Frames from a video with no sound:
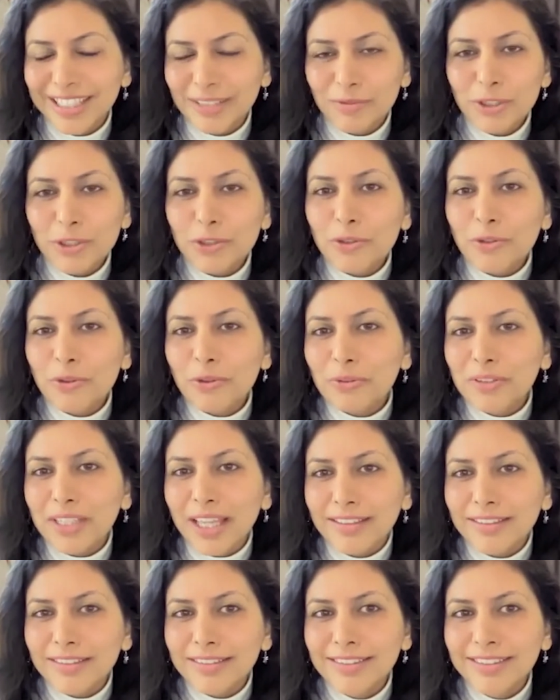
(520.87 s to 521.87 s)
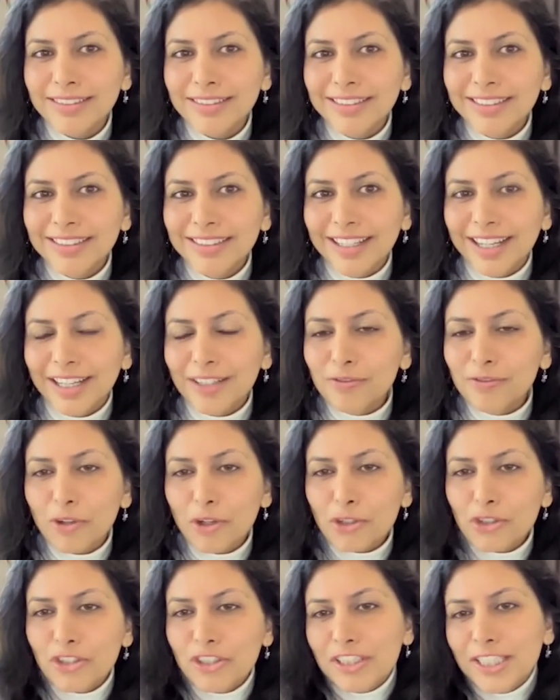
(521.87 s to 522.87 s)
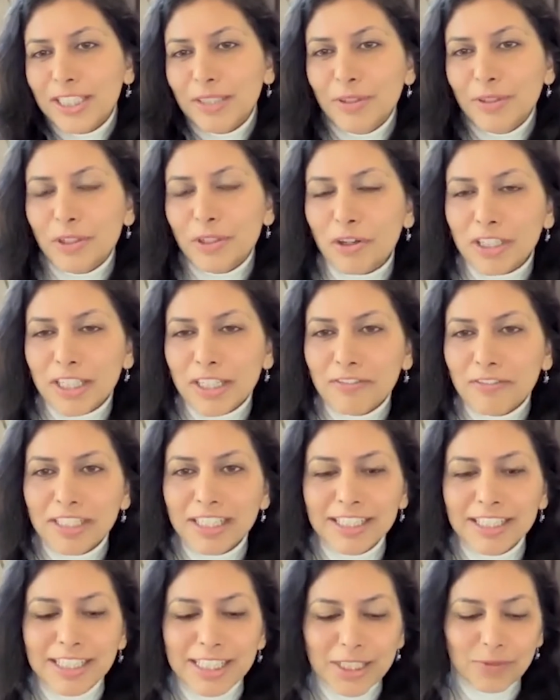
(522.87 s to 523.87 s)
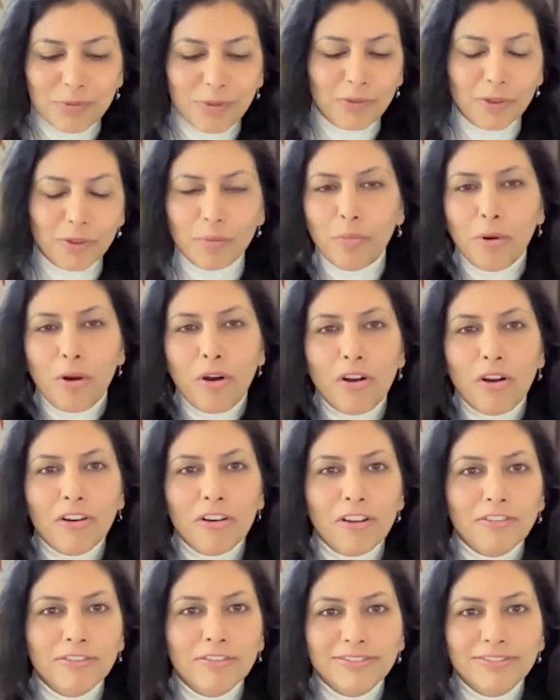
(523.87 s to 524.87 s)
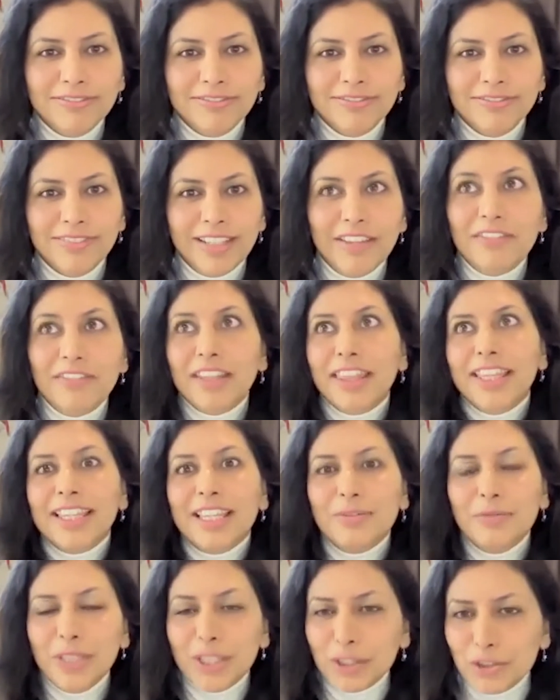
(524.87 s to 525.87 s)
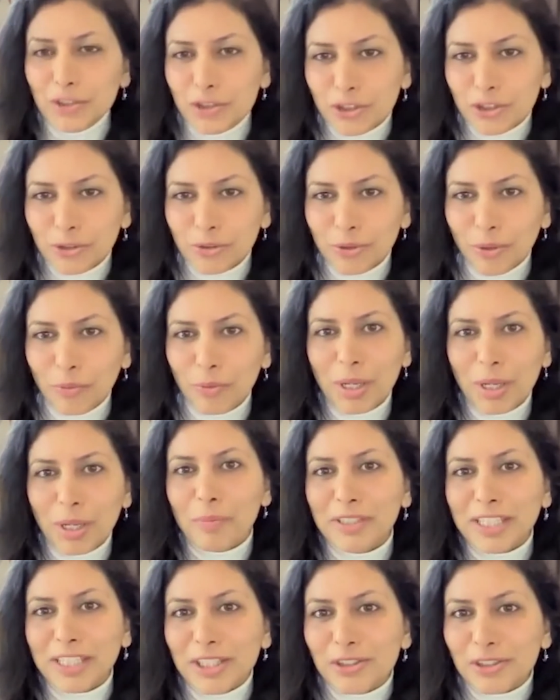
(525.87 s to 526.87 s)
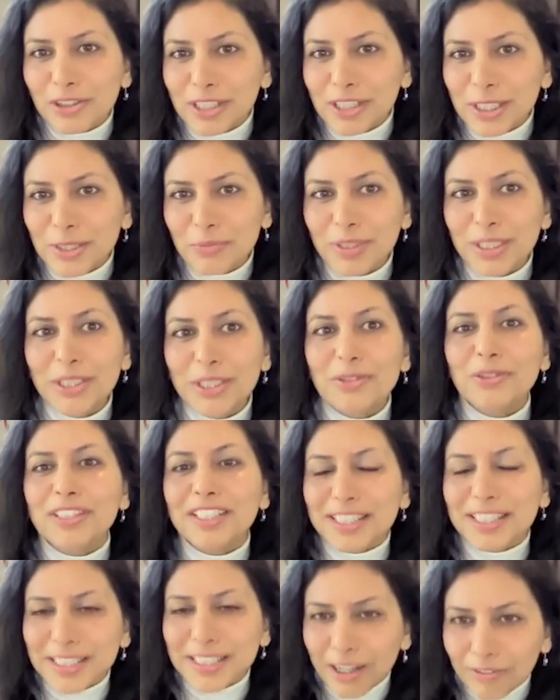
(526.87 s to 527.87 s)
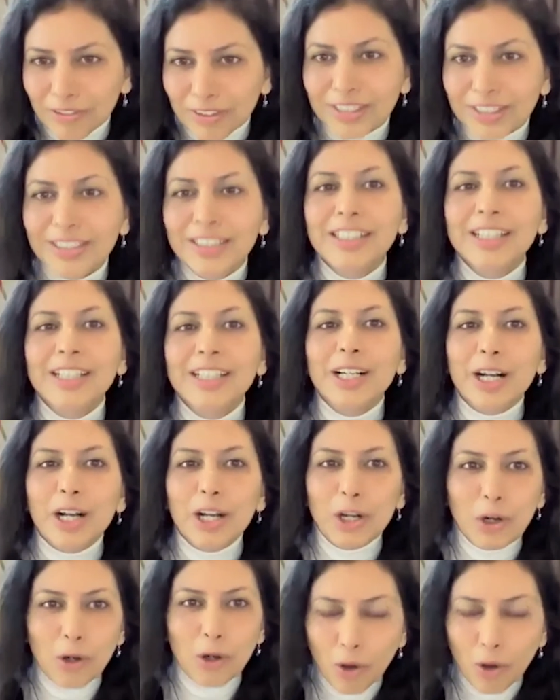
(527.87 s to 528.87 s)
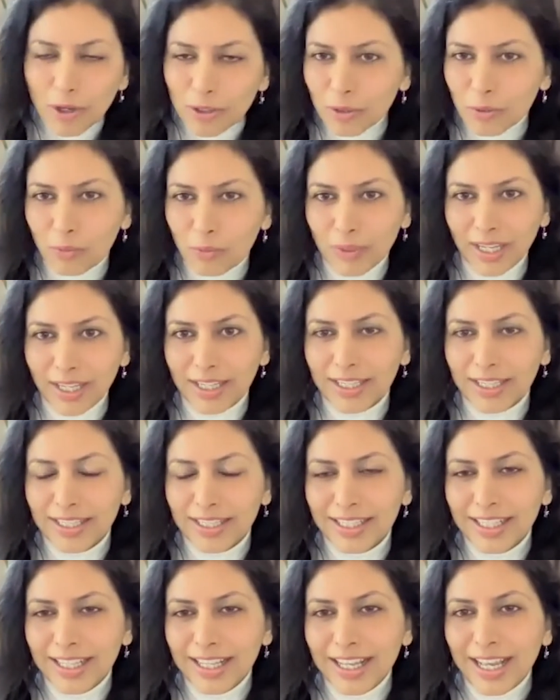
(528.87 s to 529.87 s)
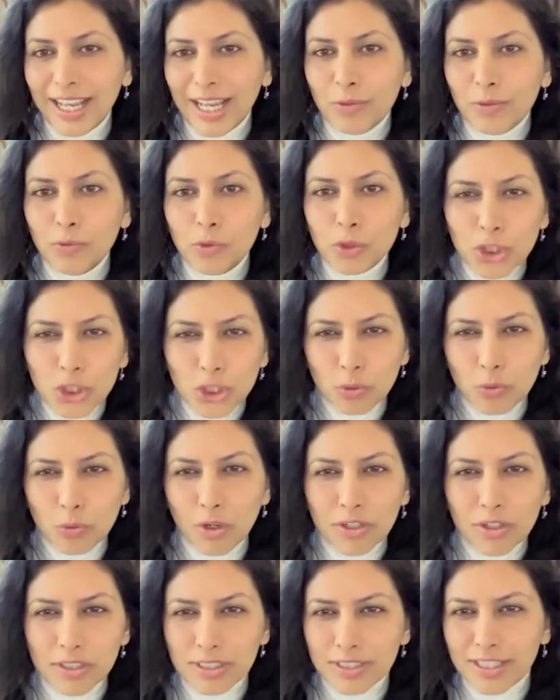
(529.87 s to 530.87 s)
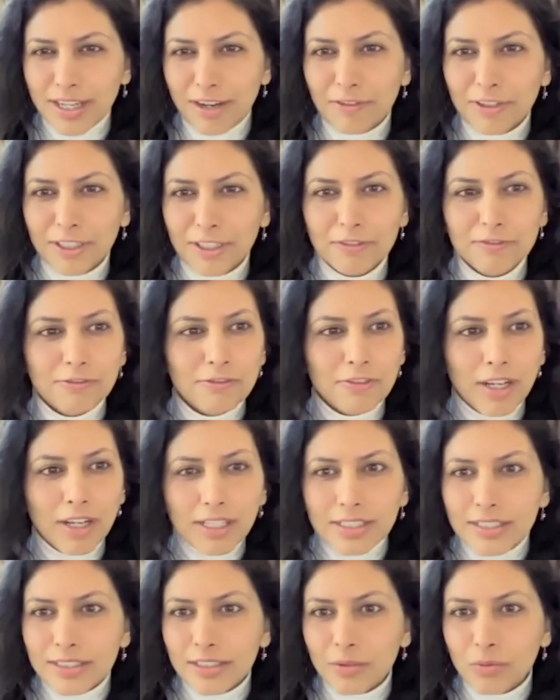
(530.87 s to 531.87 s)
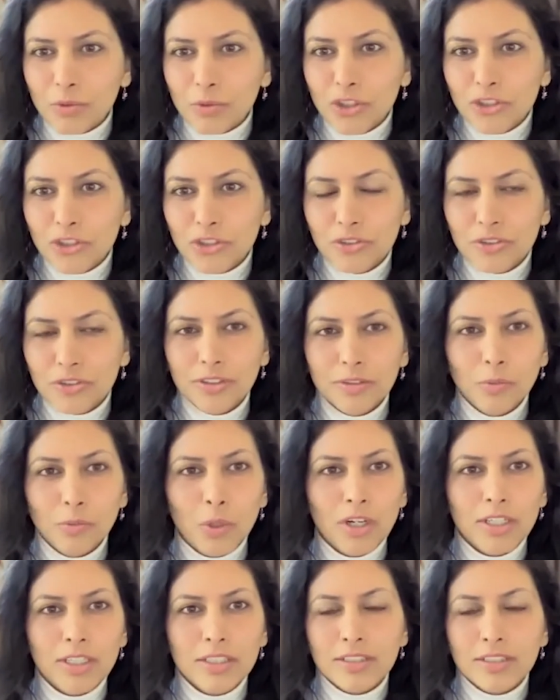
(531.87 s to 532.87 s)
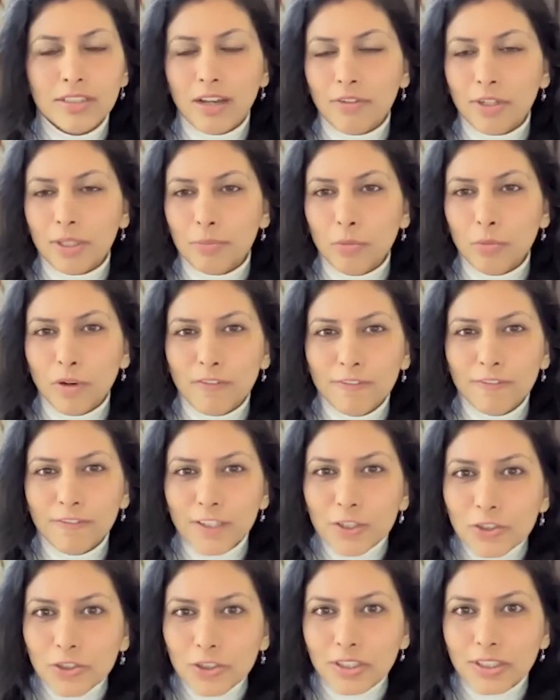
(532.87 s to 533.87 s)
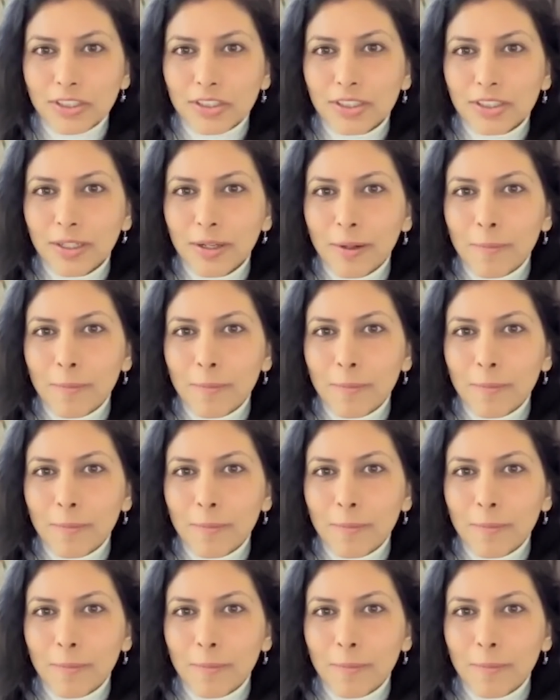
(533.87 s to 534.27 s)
And we don't know that. Unfortunately, we're not given a list when we're born of everything that we can do or what our potential is. We need to discover along the way. And wouldn't you want to discover it faster? Wouldn't you want to discover it more efficient?